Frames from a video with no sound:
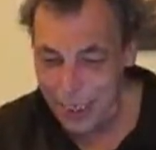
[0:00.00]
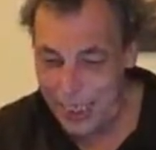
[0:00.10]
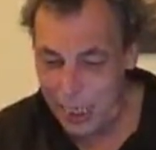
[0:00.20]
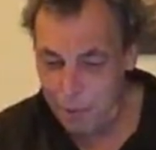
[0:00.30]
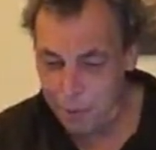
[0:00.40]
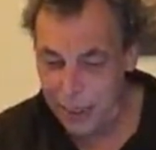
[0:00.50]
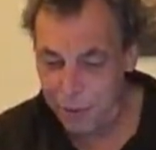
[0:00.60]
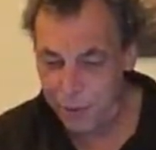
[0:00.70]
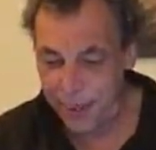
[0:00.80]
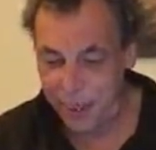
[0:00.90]
Let me
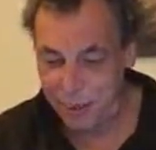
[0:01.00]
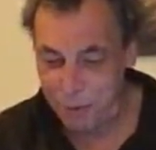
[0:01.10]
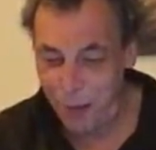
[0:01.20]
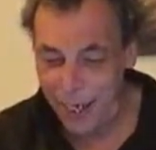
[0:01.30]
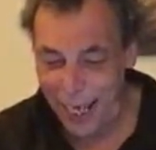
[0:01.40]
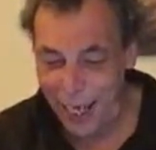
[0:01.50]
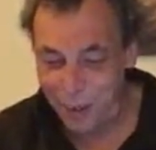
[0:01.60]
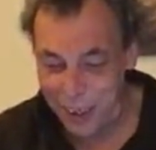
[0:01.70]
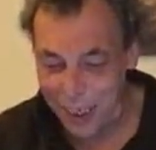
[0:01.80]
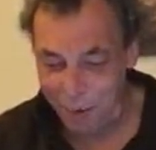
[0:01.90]
introduce my
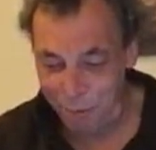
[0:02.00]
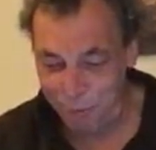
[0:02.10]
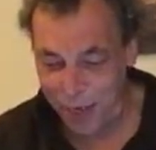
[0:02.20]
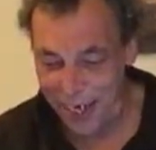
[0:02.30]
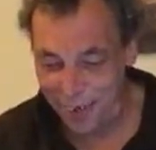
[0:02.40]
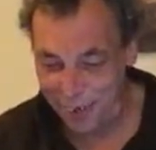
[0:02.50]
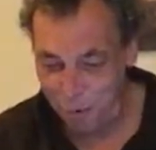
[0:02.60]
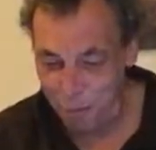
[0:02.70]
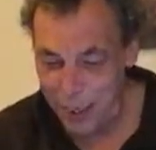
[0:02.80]
elderly friend,